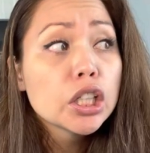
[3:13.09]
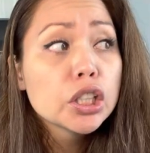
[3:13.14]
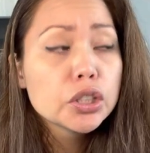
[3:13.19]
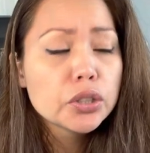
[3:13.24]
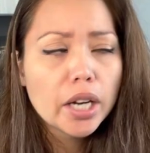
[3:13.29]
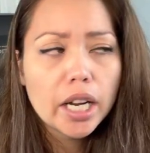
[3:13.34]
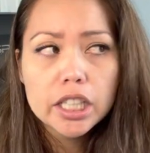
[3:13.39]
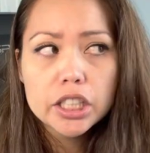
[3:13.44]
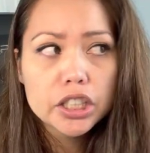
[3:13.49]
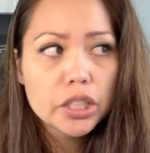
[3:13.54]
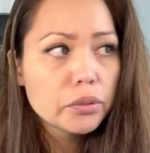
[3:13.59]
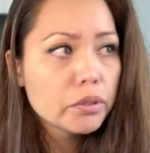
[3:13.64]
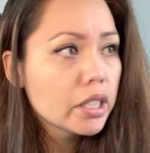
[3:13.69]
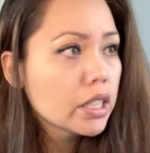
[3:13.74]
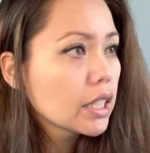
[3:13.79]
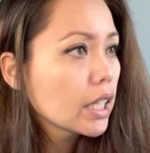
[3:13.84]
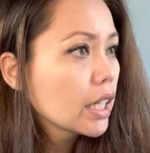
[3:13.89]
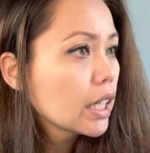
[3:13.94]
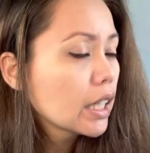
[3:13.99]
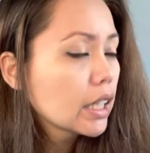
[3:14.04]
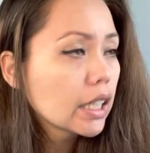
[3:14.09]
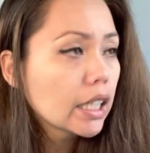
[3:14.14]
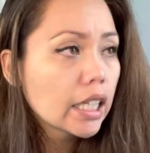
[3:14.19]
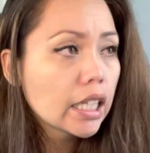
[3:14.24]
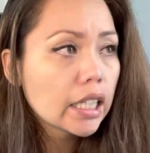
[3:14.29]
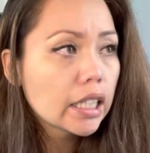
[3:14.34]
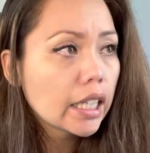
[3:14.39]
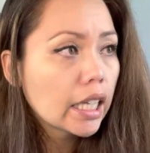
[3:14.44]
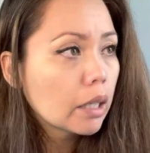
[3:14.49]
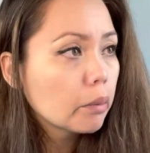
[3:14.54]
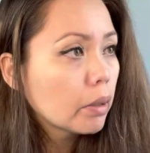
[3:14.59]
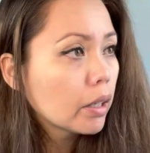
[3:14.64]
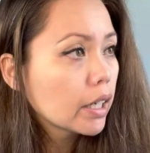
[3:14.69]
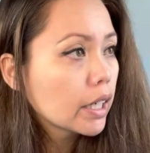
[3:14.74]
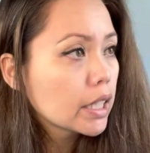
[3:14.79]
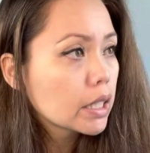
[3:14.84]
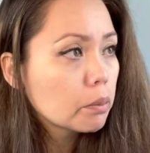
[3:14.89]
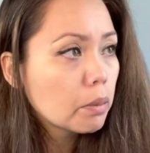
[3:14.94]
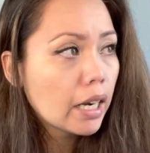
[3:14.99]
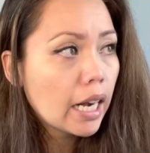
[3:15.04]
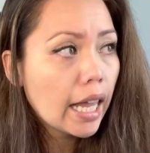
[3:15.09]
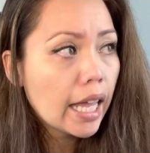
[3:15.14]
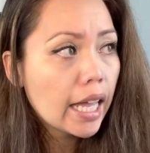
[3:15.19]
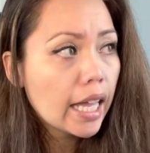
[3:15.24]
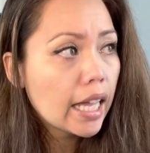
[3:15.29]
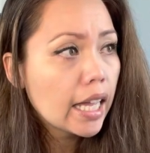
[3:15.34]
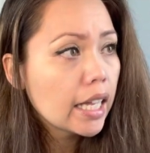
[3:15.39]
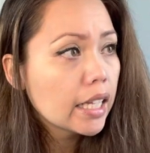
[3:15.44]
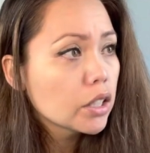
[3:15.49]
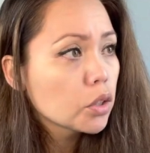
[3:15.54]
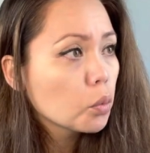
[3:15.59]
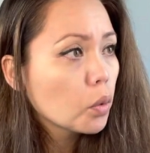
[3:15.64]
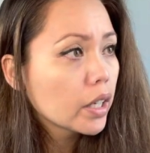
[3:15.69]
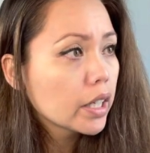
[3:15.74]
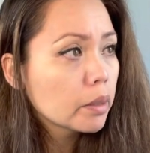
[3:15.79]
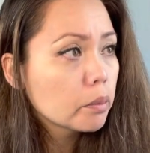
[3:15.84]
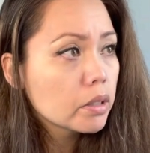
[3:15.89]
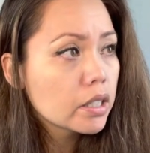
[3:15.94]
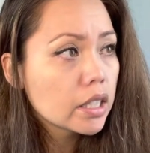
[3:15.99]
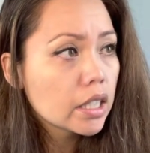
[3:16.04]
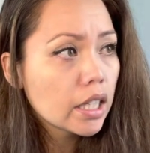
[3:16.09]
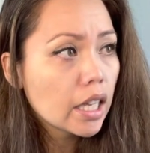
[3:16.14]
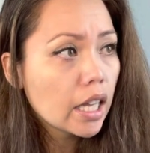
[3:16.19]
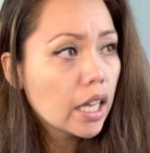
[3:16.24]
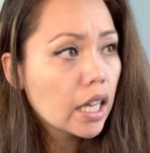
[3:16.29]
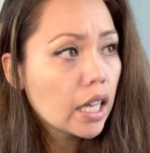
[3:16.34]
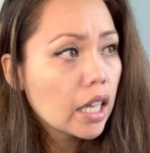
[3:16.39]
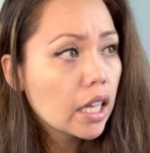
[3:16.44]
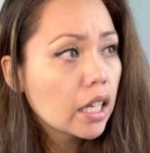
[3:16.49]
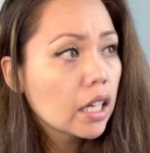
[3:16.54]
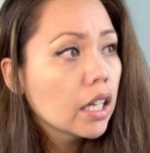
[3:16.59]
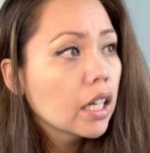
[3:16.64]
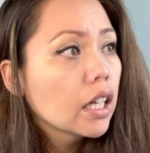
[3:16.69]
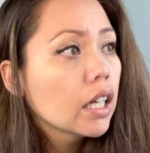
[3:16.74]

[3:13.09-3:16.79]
Trash and recycling came out as planned. YMCA